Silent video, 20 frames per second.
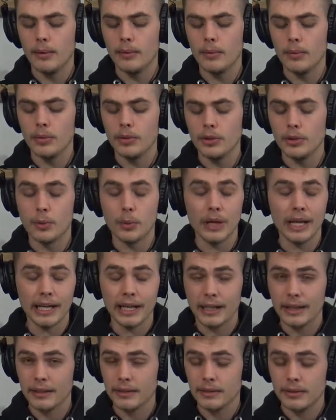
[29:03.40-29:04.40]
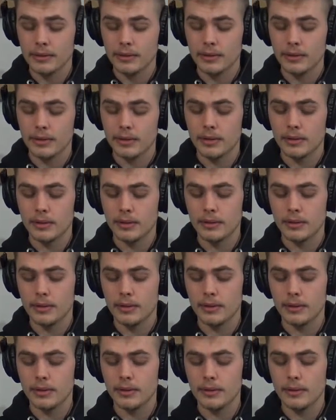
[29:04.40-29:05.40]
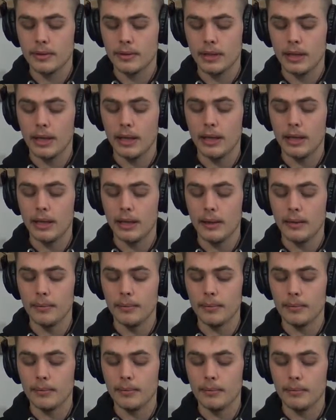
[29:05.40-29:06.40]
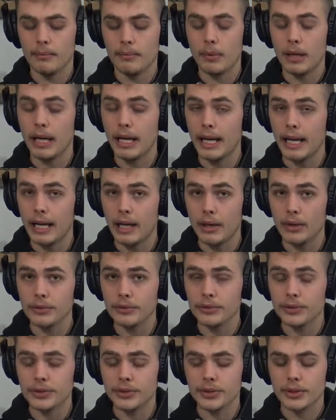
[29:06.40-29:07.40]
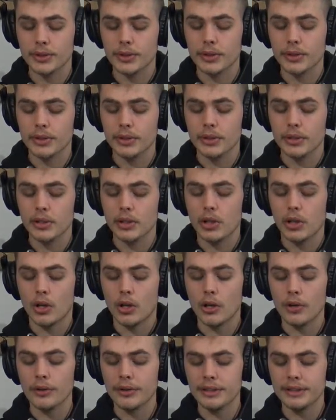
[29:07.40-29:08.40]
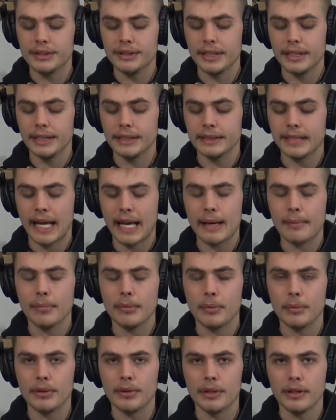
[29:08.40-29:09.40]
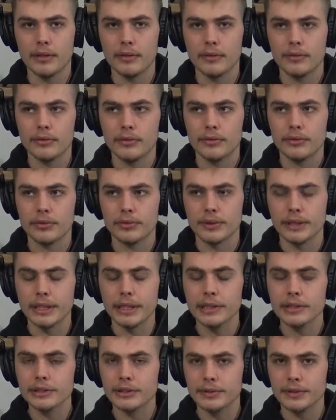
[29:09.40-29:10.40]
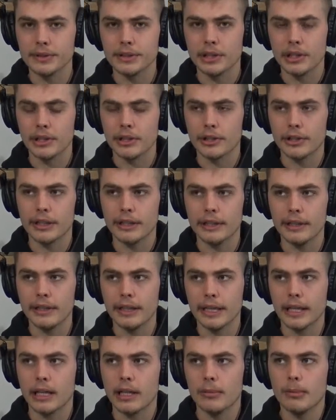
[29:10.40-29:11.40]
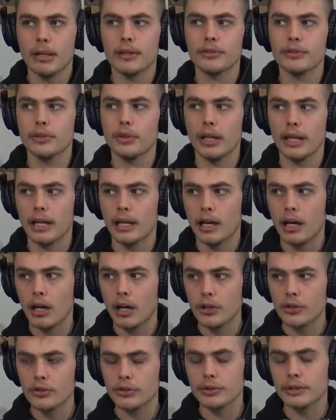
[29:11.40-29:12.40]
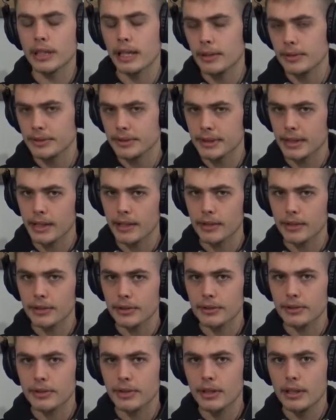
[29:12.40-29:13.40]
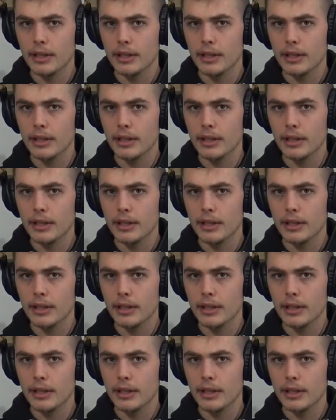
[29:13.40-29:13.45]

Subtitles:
your wedding, a house, all these things happen within 3 years of each other, and they come out to like $100,000.